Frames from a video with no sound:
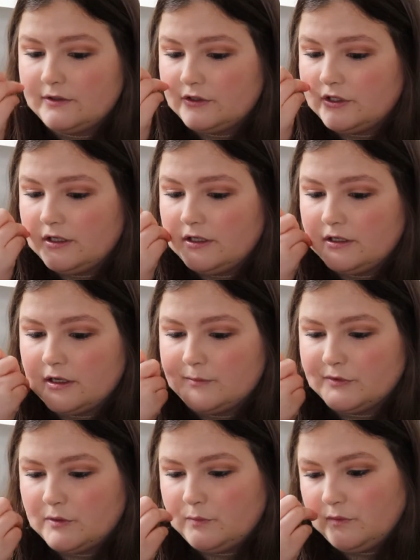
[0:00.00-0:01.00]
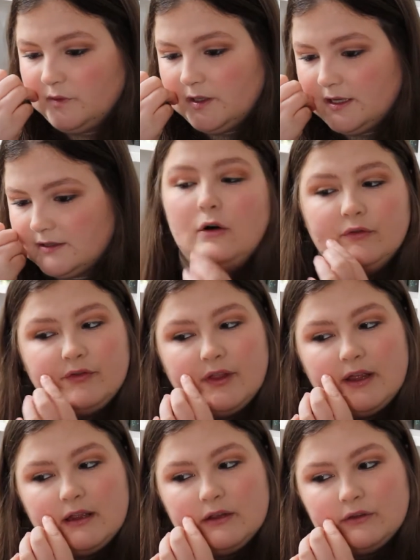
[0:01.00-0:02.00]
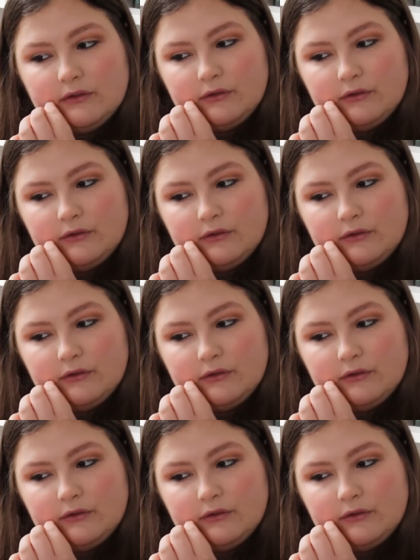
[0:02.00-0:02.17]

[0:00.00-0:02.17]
she comes up with a list of things